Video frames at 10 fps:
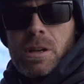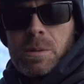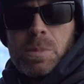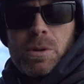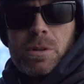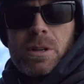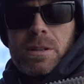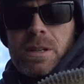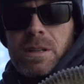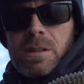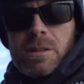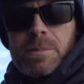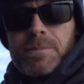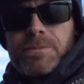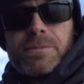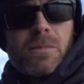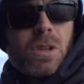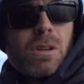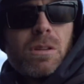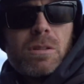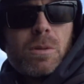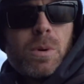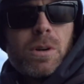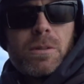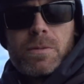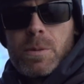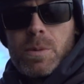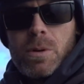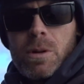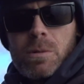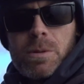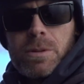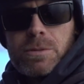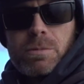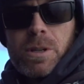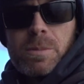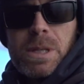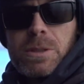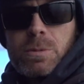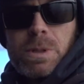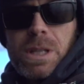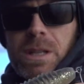I put it on a, you can put it on a football or one of those rugby swinging